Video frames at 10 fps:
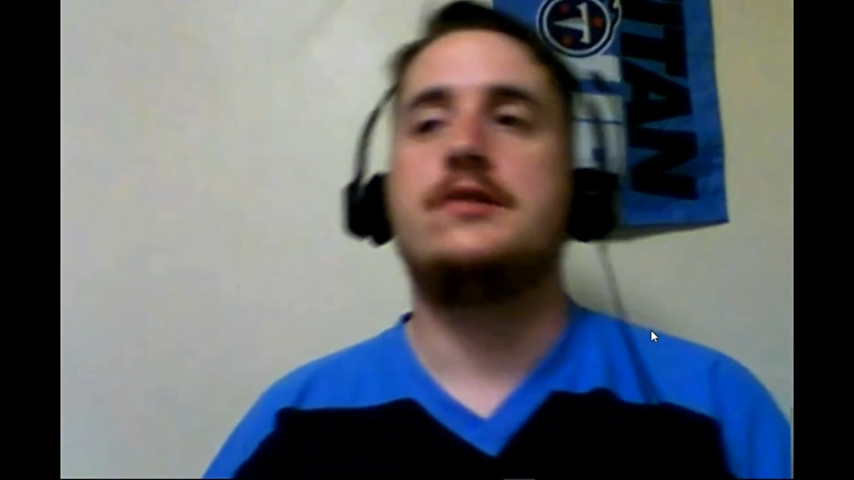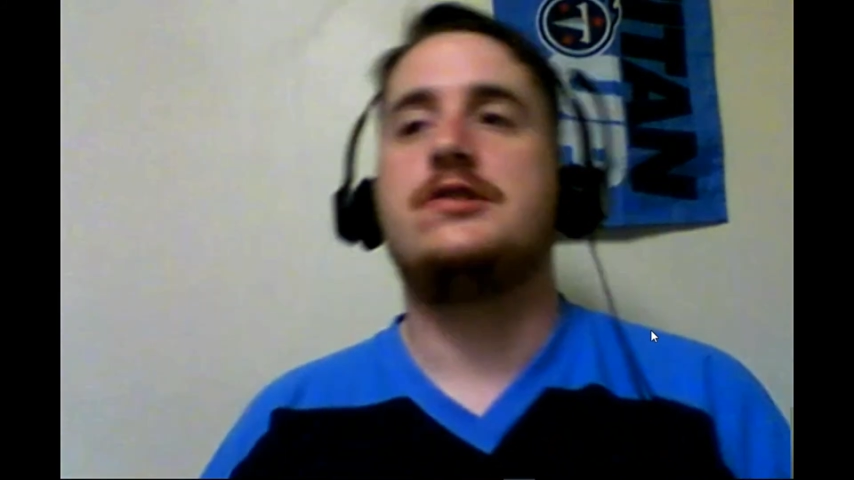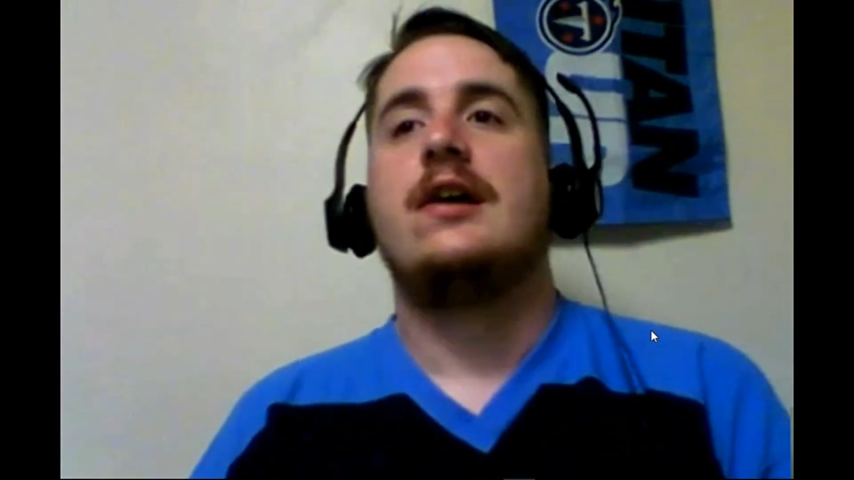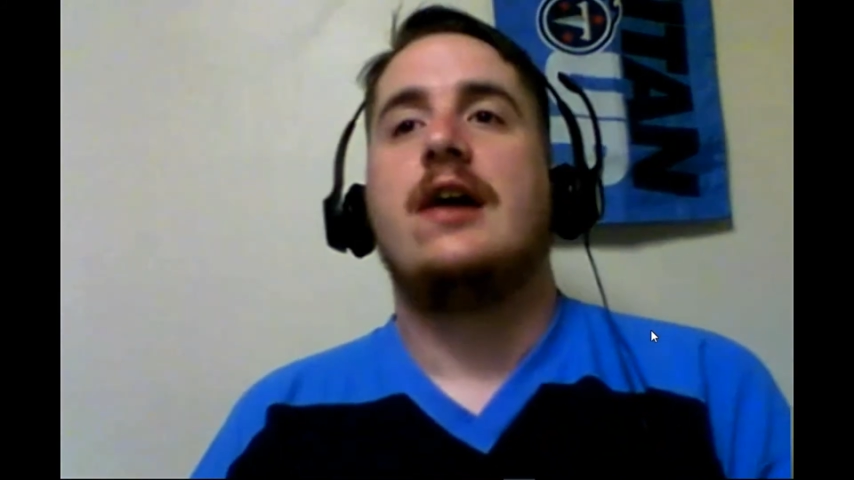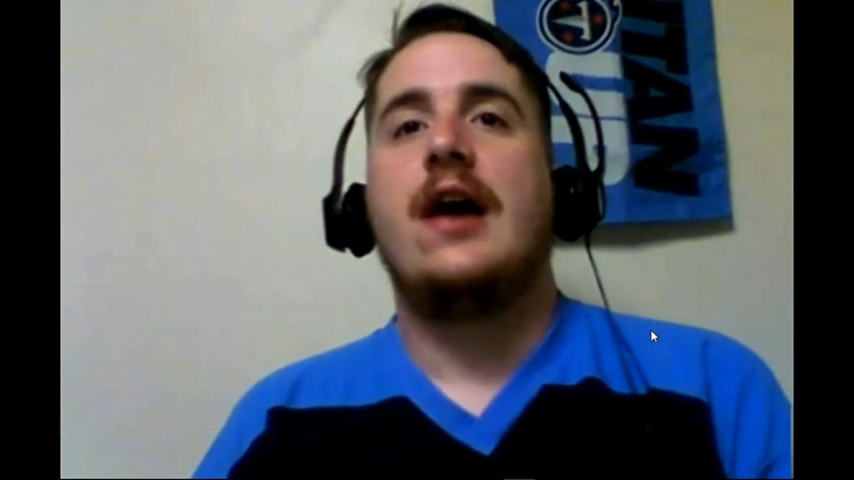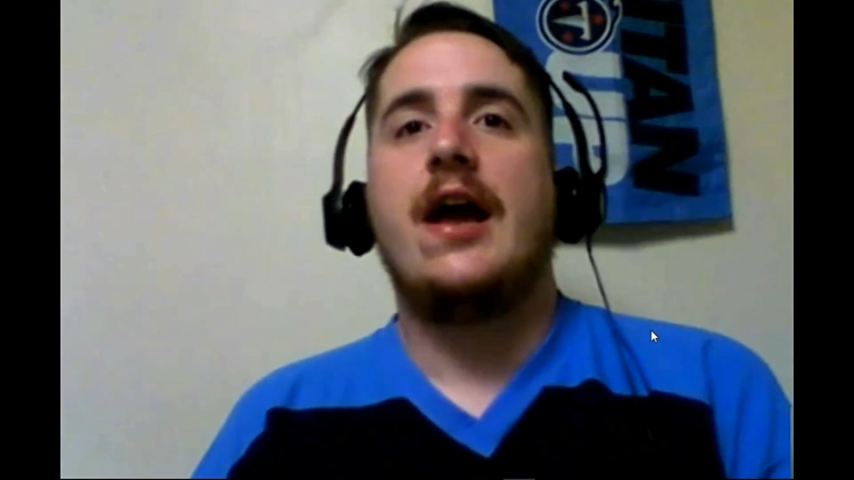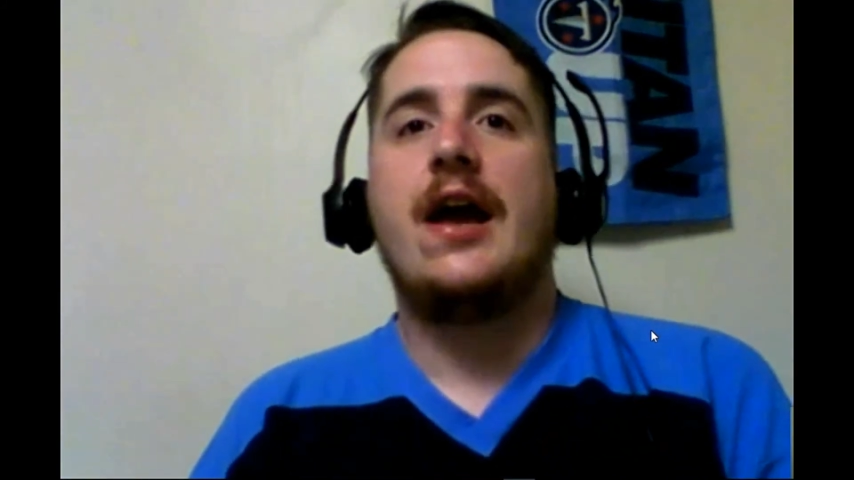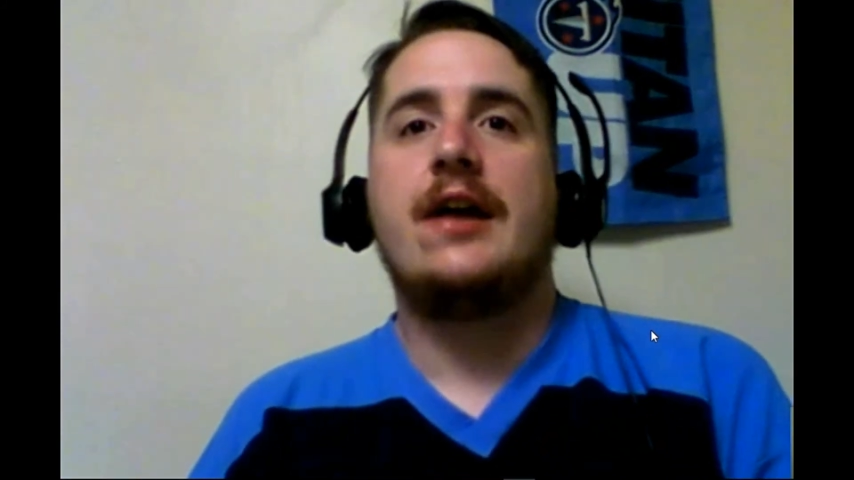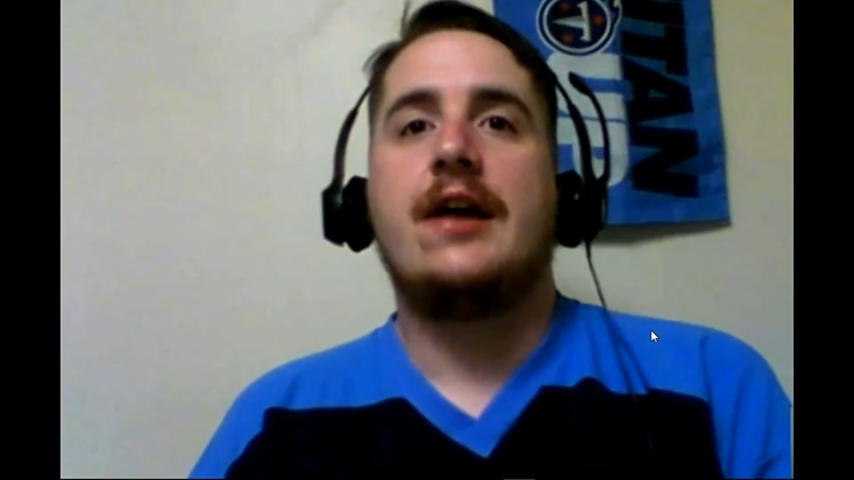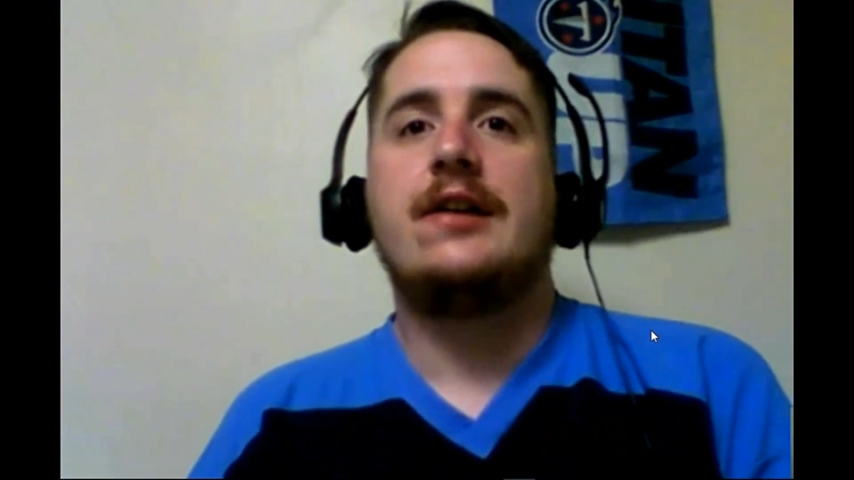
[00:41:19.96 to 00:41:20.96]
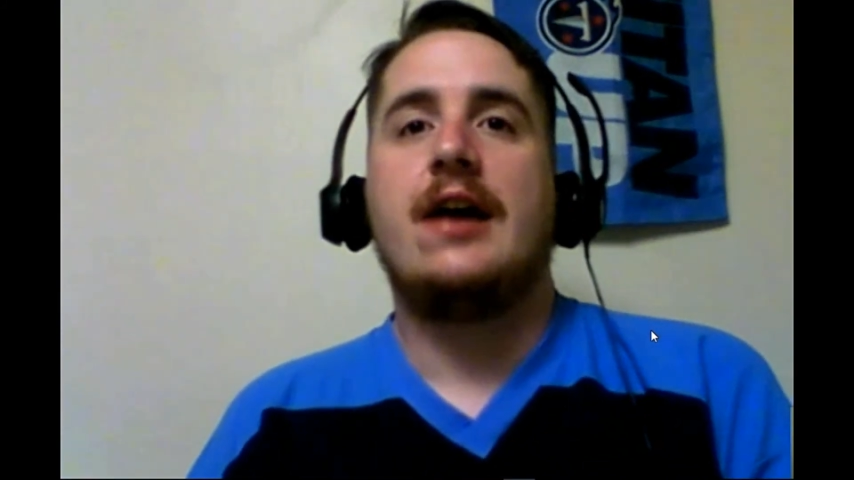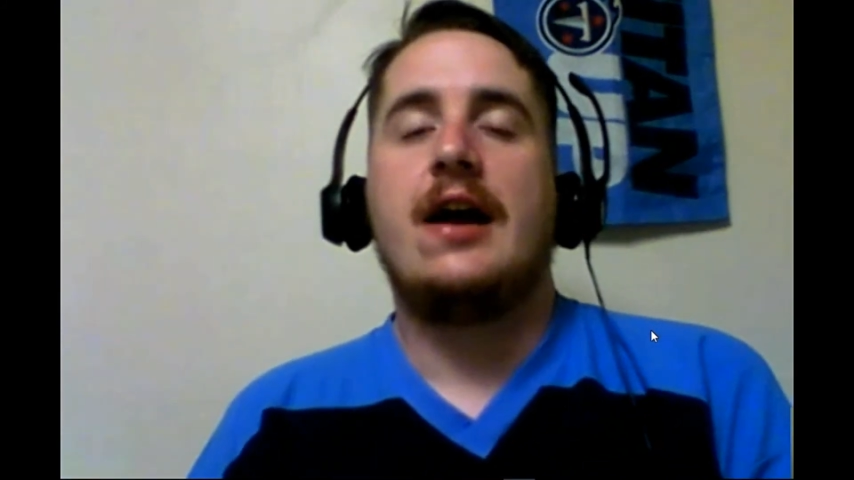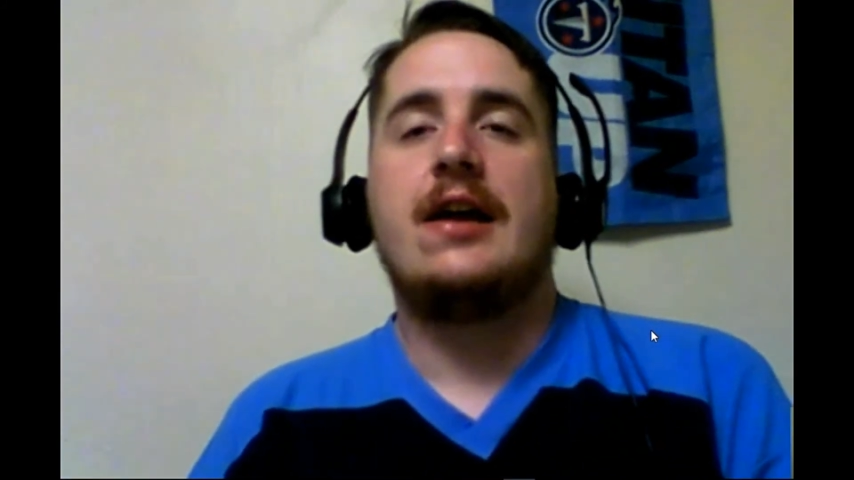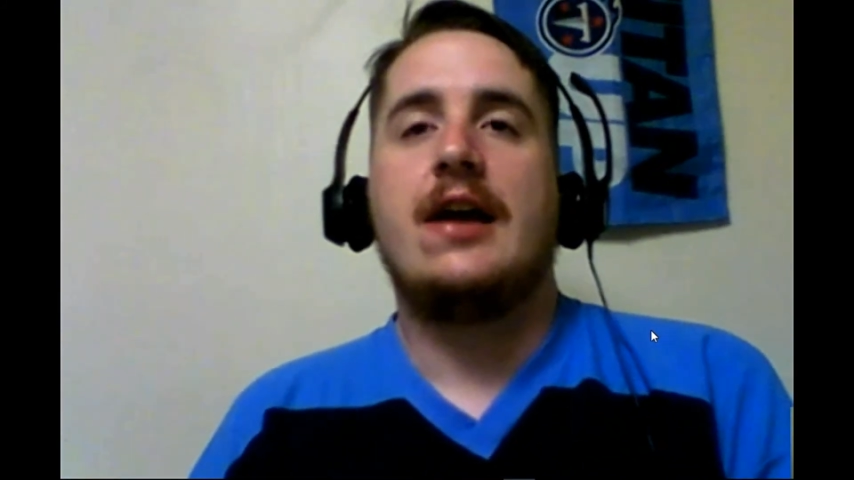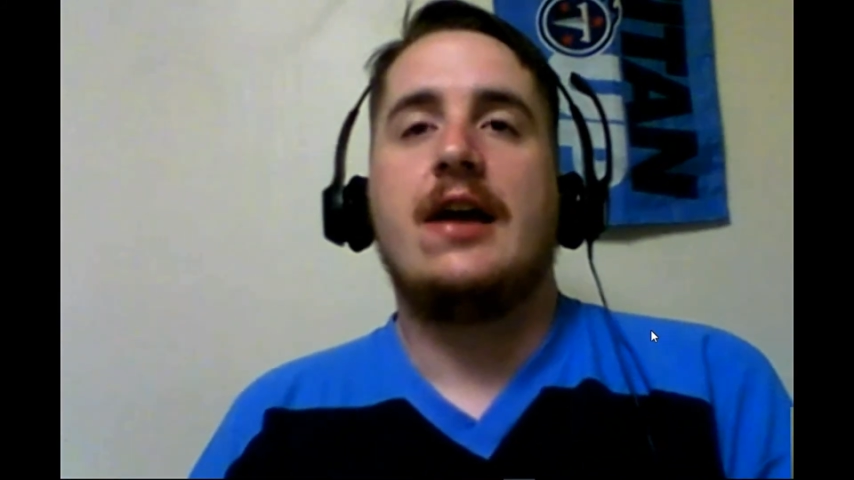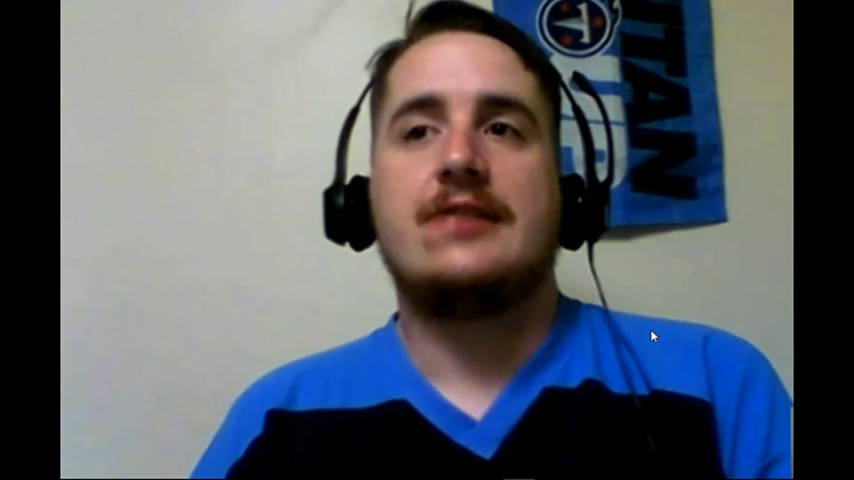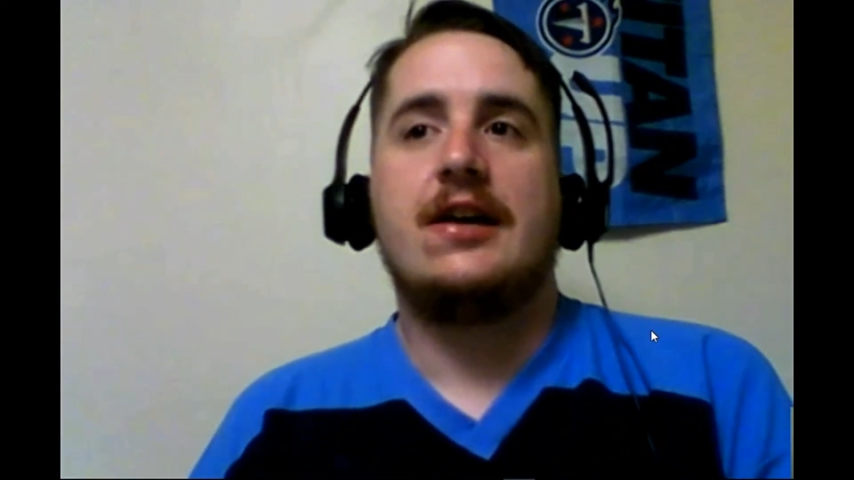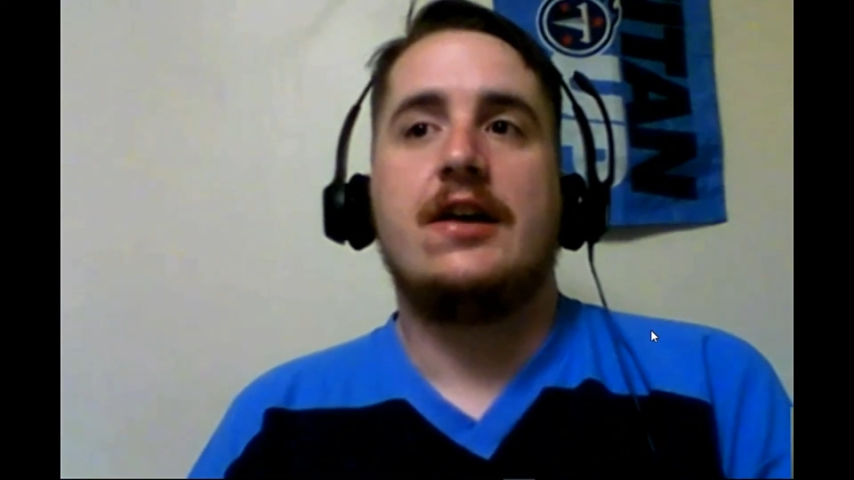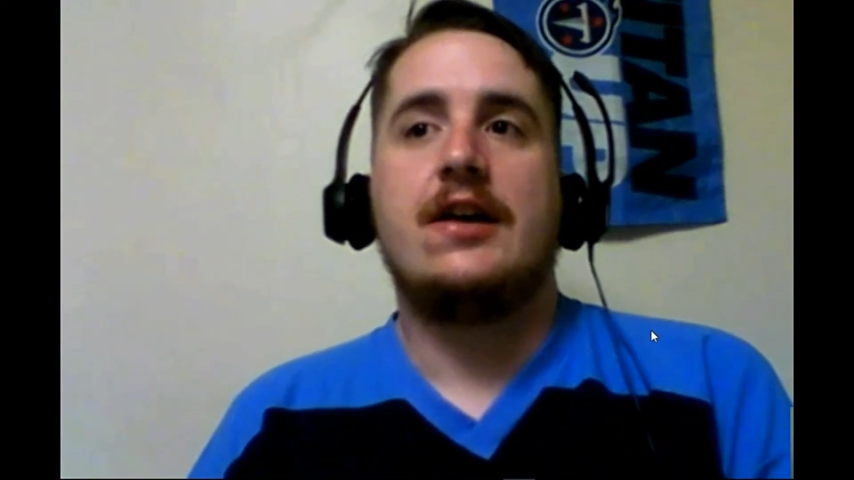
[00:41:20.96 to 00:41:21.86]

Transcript: and and as a hitter.